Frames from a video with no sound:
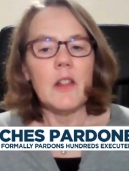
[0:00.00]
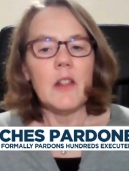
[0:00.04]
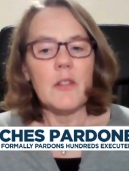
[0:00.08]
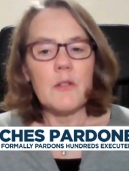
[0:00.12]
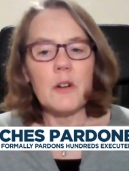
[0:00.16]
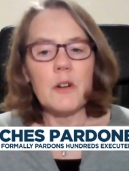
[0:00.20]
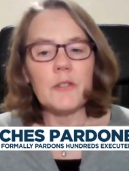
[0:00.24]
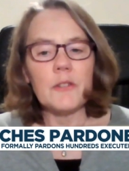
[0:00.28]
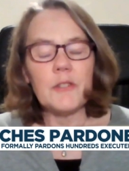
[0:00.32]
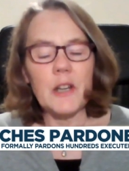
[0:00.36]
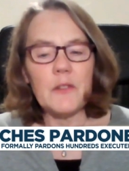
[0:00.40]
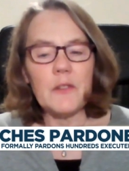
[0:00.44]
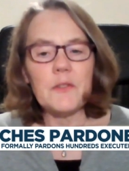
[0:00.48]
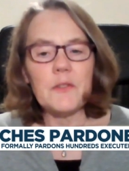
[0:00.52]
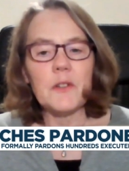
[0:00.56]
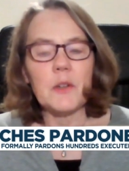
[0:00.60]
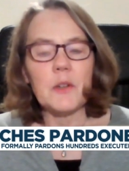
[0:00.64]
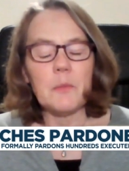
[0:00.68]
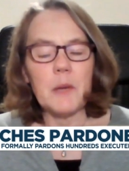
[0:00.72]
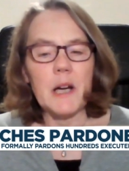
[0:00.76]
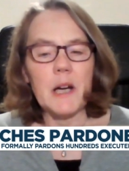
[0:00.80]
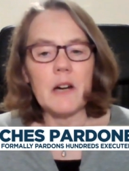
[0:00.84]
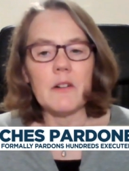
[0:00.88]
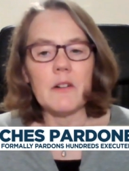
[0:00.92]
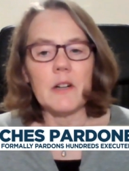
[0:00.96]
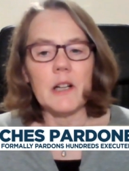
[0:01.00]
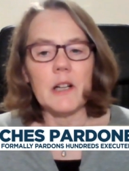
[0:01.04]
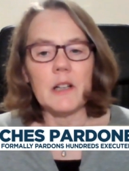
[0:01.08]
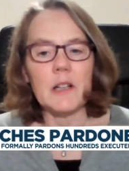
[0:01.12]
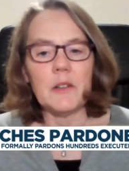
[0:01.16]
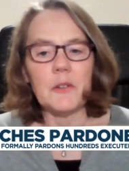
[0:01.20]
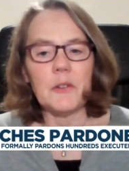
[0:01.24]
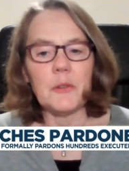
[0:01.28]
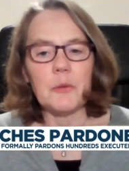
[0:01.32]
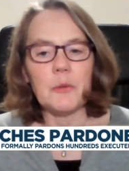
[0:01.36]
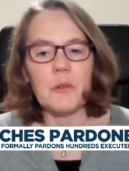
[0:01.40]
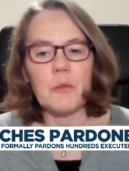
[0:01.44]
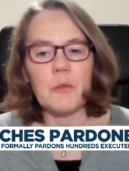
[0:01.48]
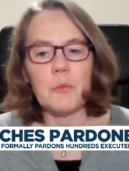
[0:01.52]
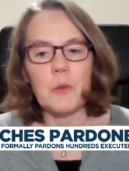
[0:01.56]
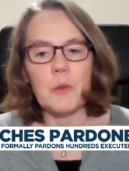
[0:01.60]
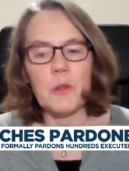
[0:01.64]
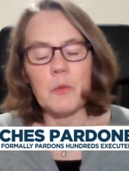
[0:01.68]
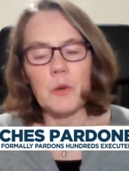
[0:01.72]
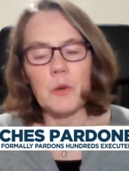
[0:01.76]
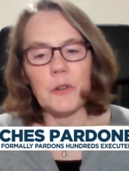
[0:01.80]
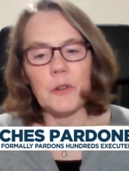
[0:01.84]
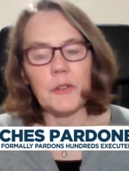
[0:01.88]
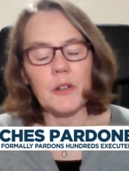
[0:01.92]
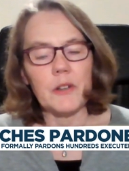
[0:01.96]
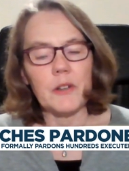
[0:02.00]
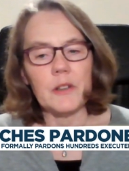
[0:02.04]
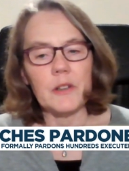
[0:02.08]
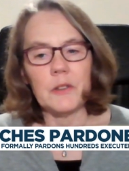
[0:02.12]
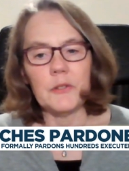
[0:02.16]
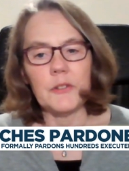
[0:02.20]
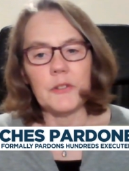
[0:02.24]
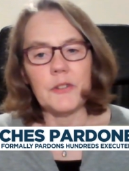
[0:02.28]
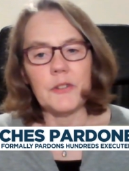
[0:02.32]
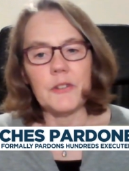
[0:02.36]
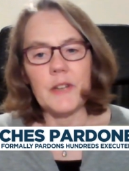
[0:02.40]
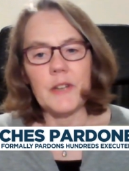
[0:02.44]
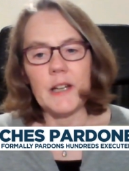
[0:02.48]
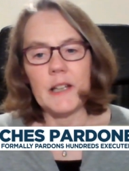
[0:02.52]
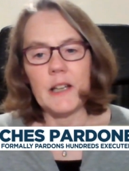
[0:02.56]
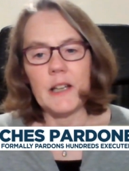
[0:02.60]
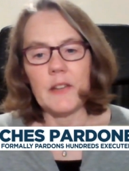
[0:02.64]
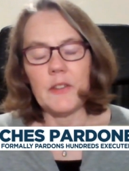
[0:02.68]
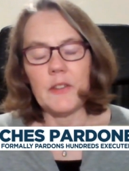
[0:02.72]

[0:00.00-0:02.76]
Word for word: there are definite parallels with with what's going on today.